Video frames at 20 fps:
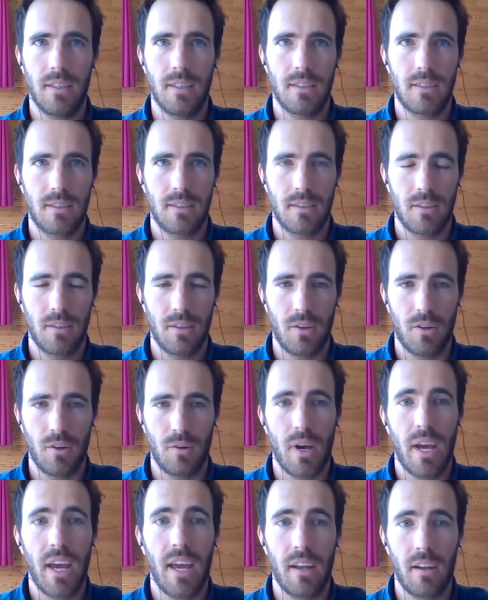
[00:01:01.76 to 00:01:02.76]
is, you
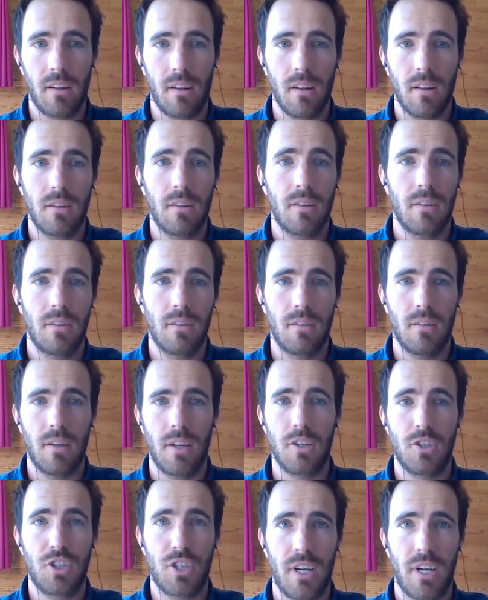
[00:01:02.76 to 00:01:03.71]
know, handled and